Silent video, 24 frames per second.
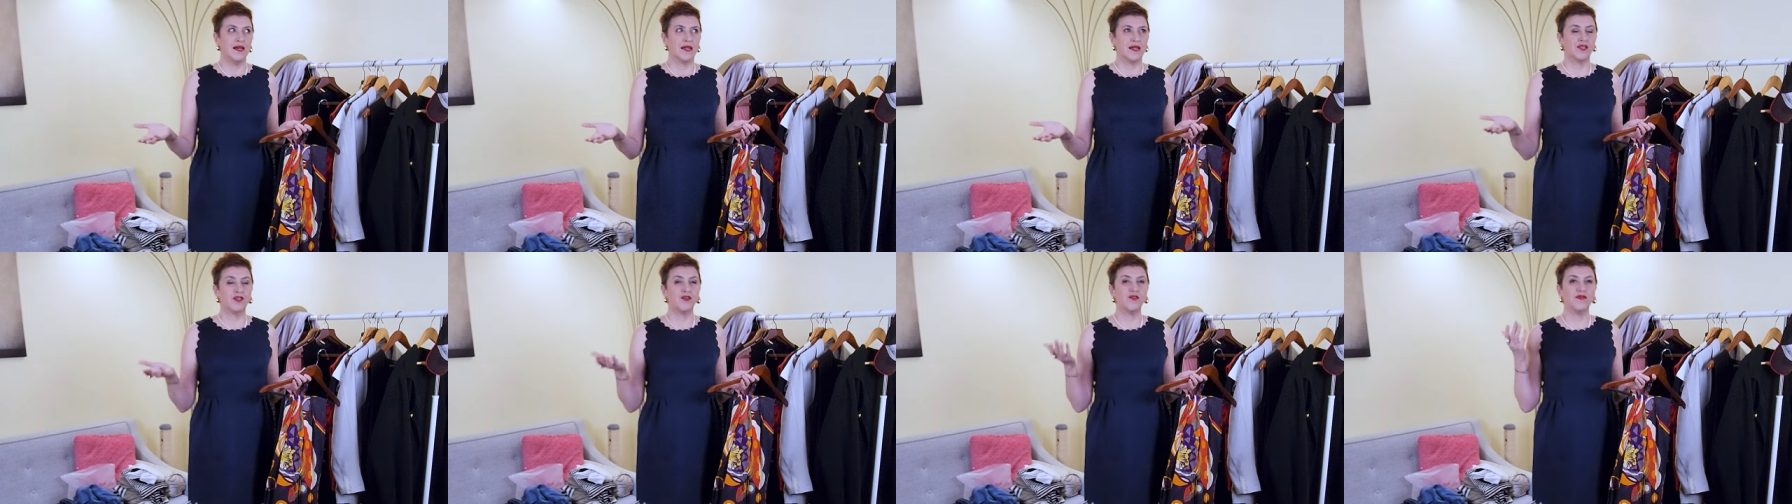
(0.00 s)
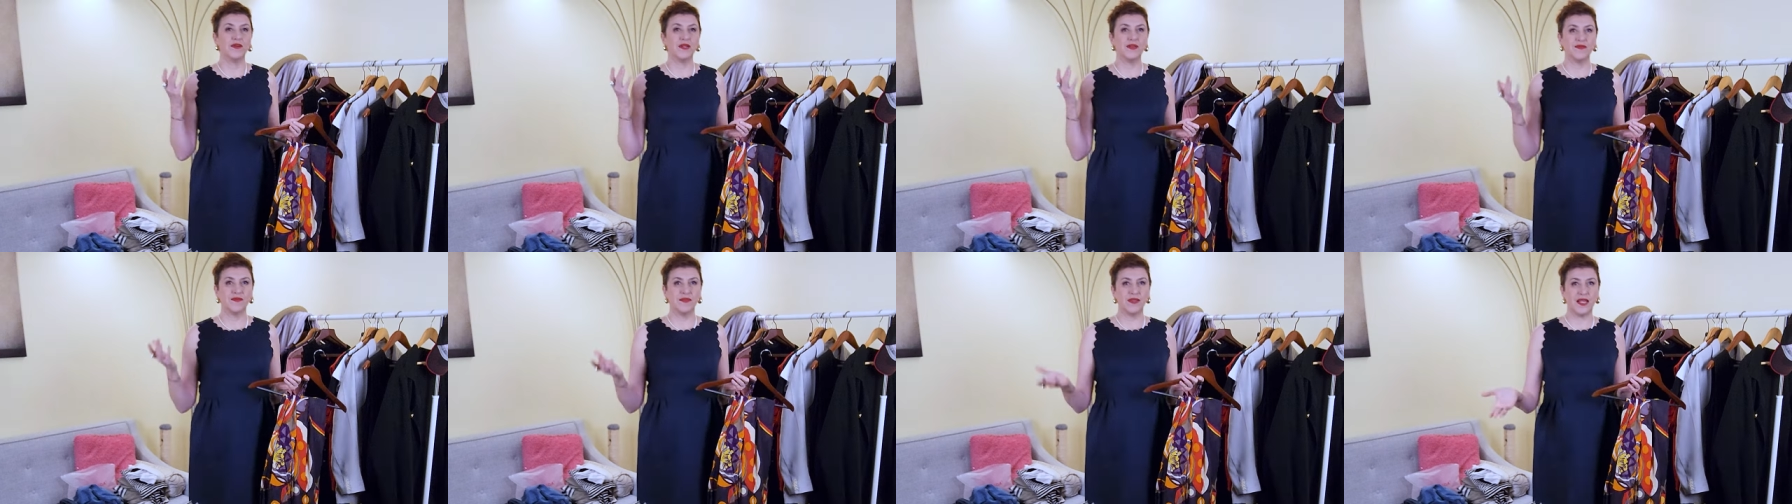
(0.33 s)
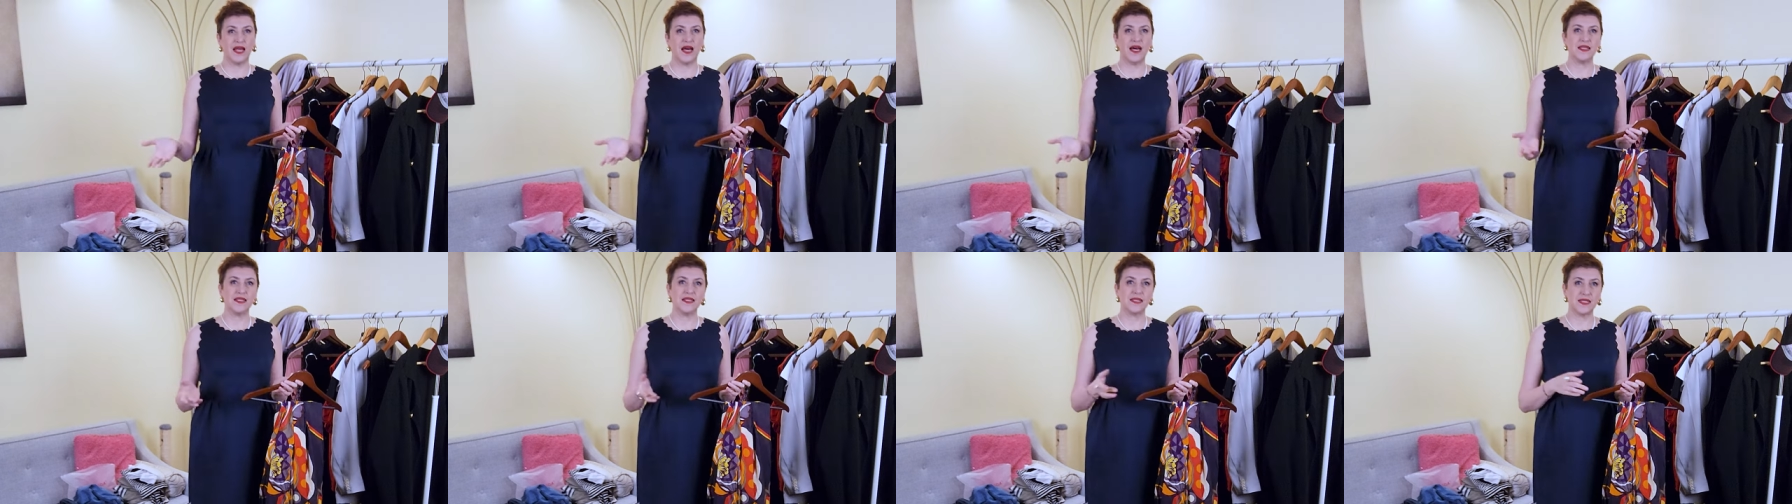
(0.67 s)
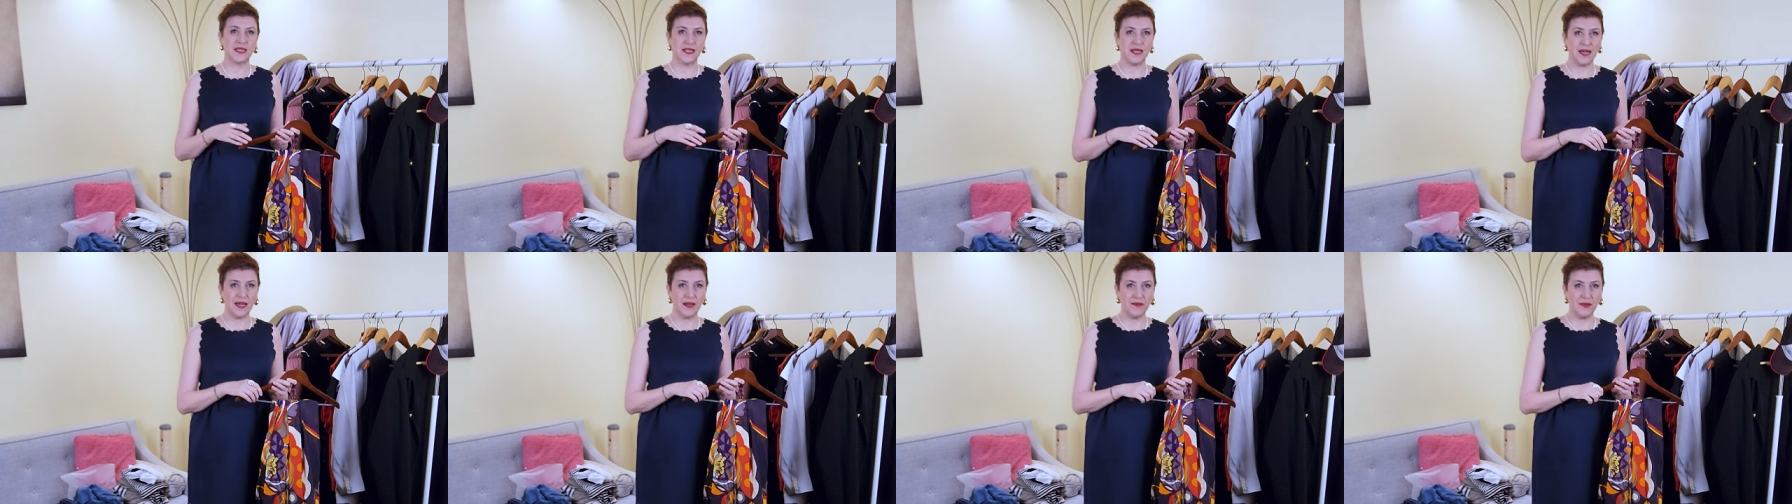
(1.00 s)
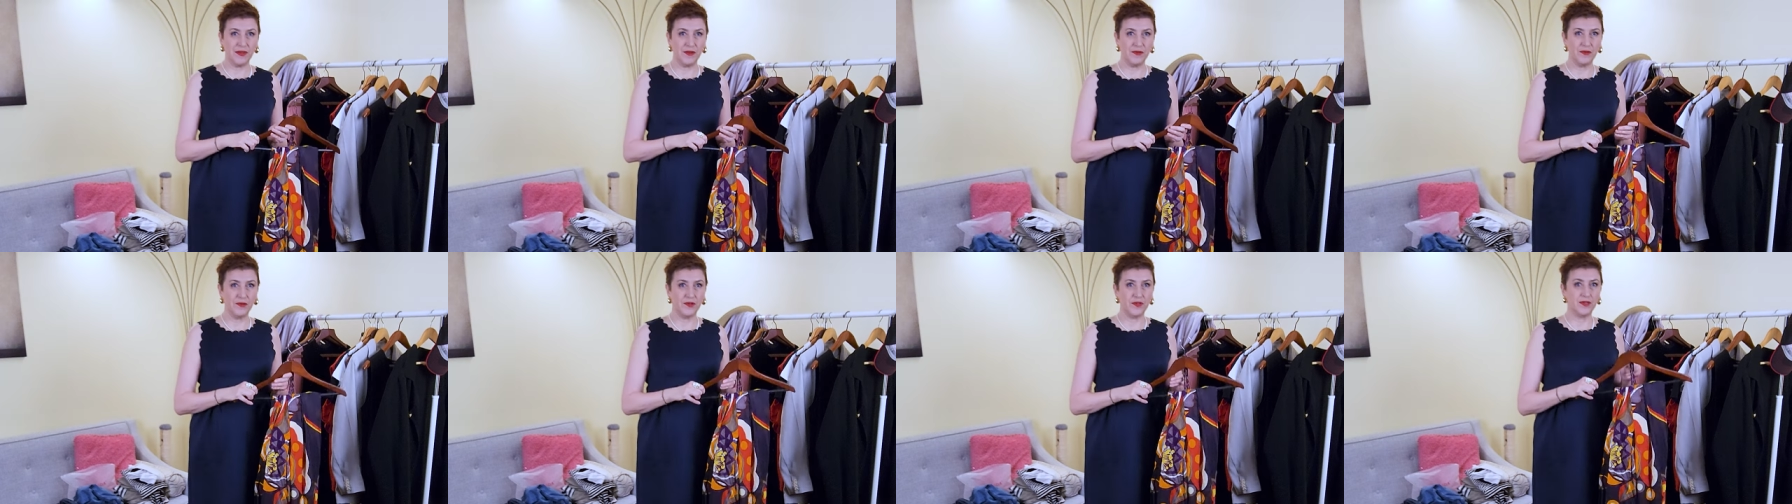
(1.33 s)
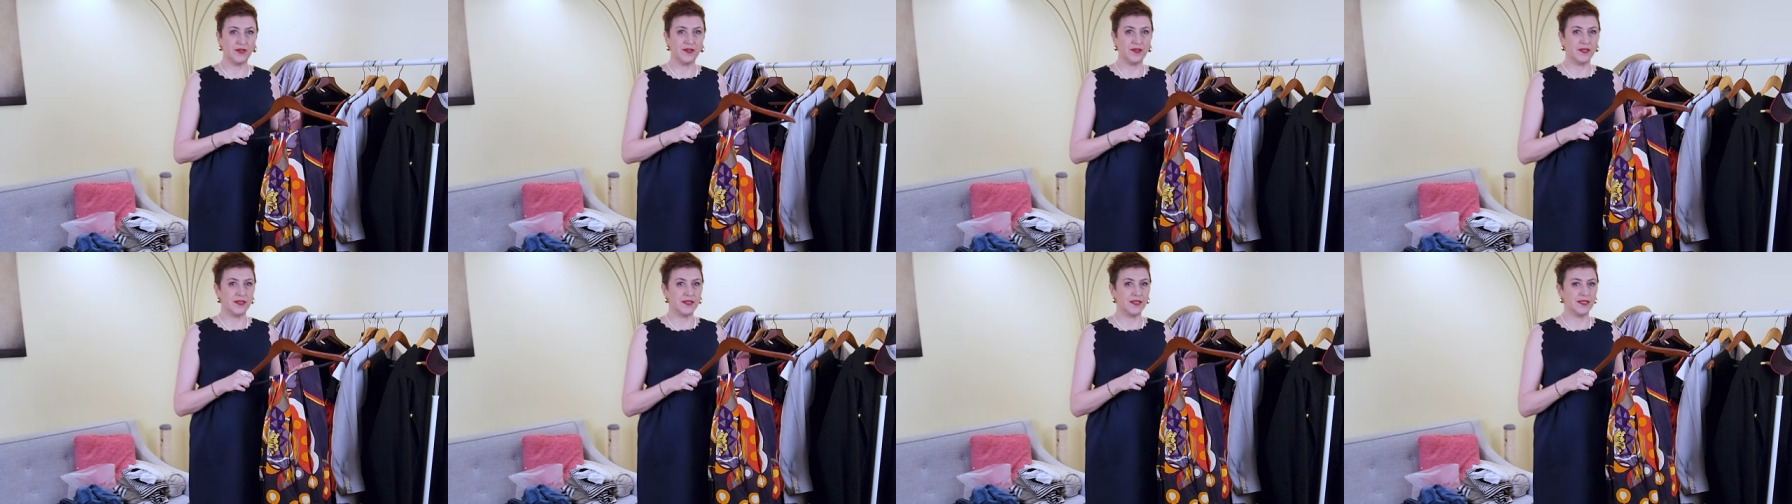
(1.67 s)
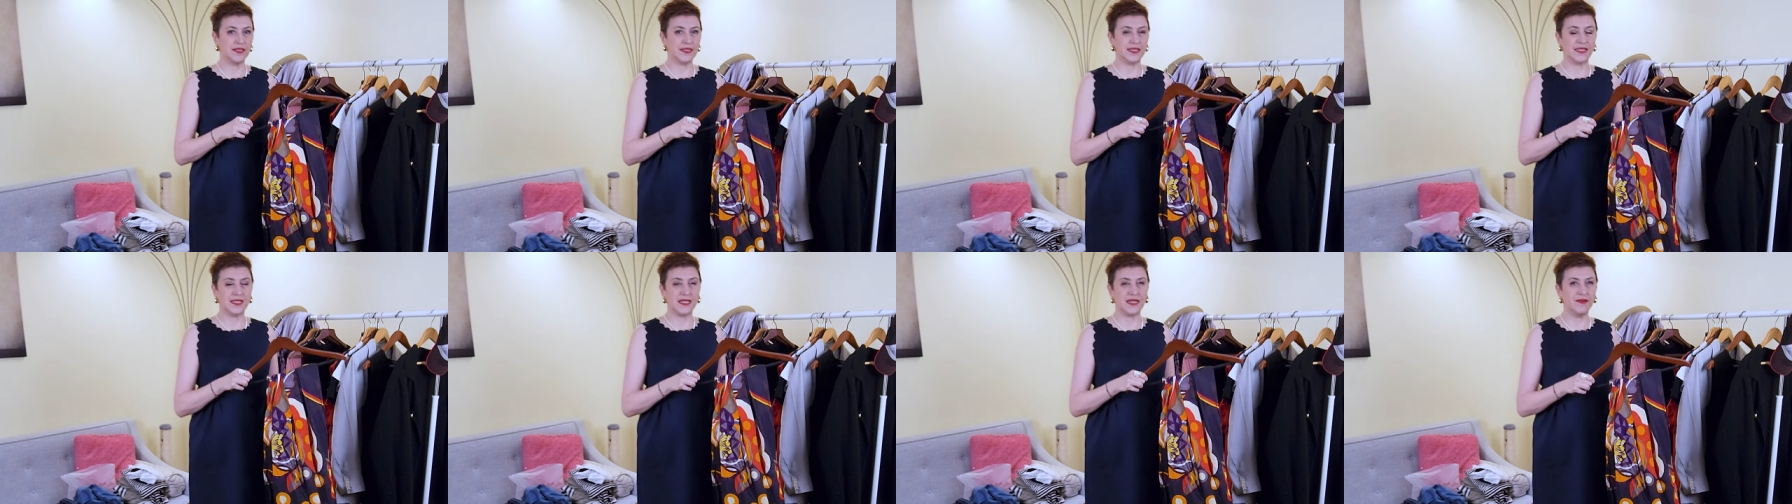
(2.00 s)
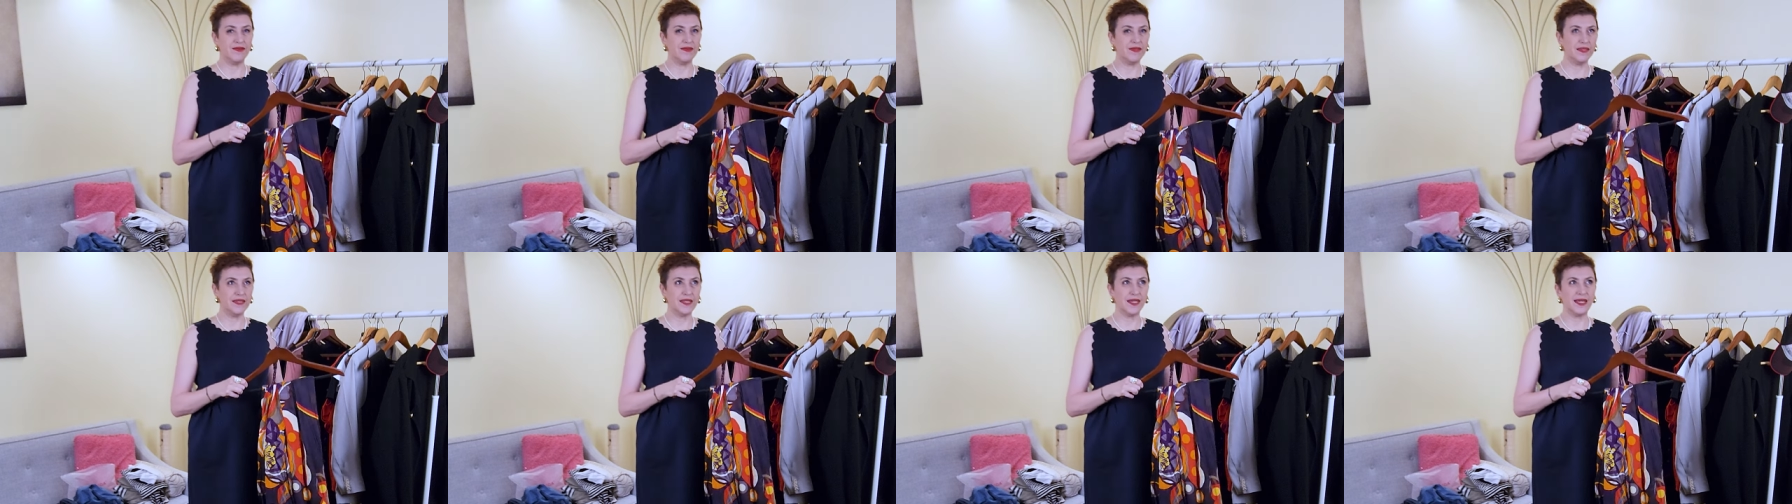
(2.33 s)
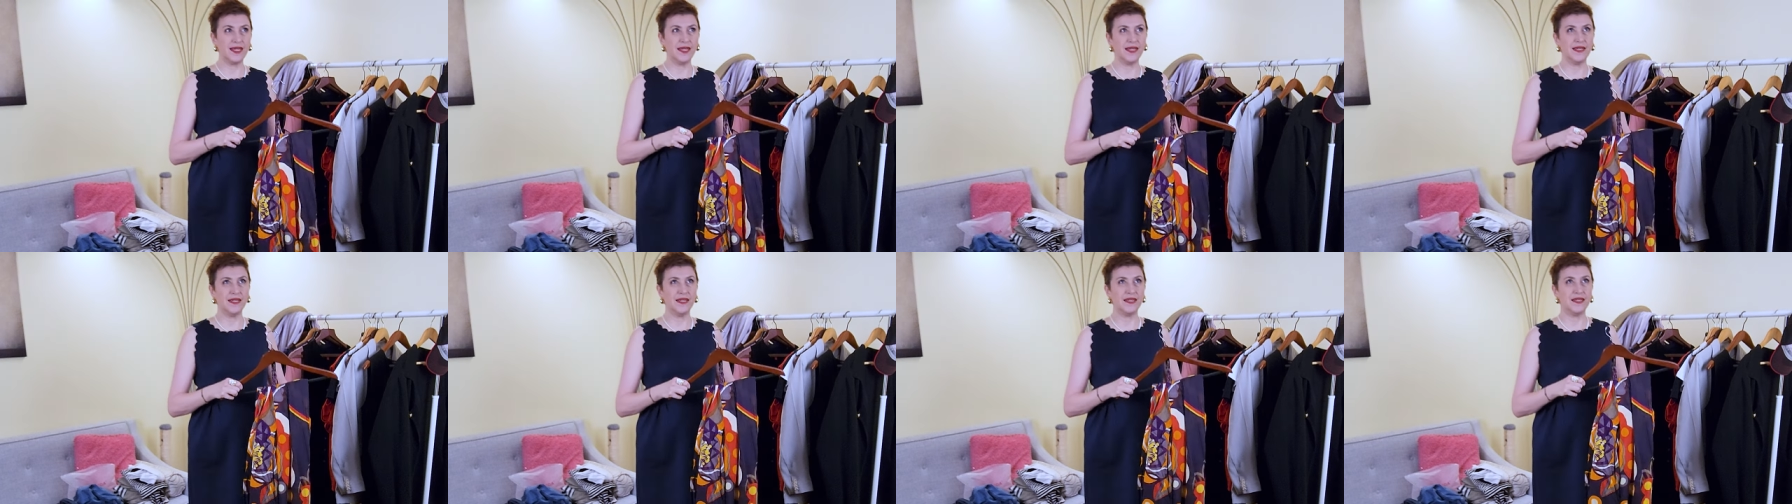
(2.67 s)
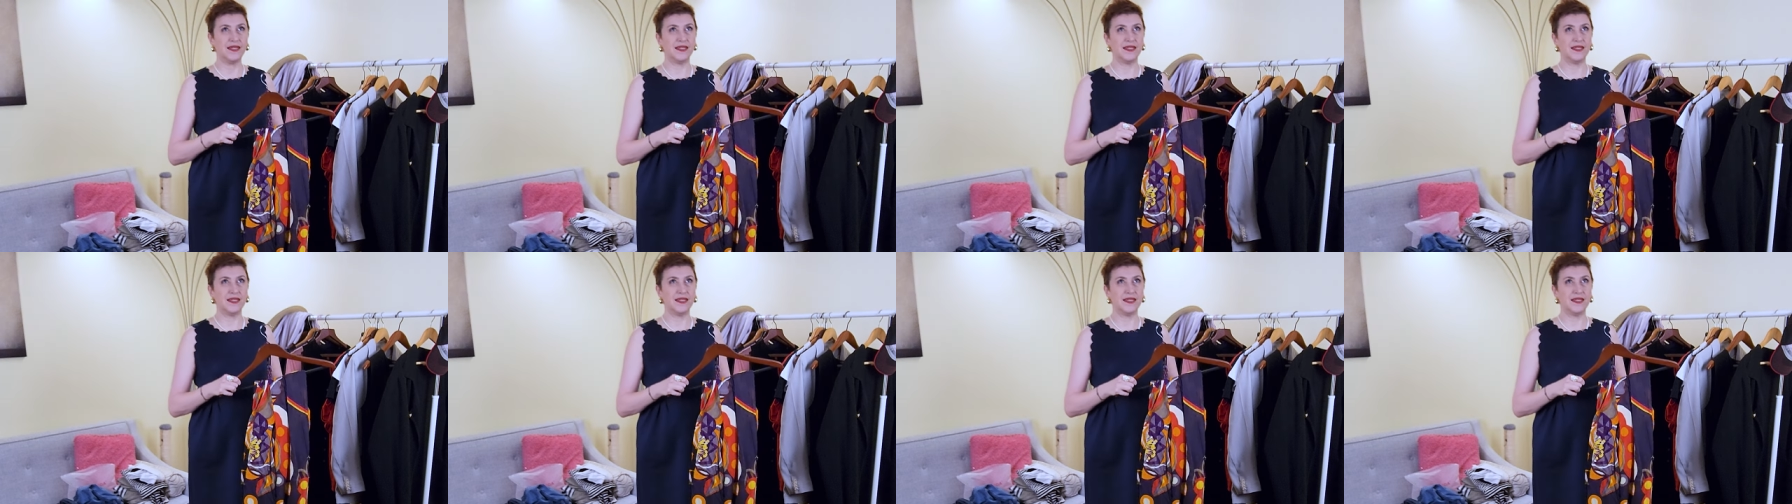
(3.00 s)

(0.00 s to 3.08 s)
you know, when last time you were seven day,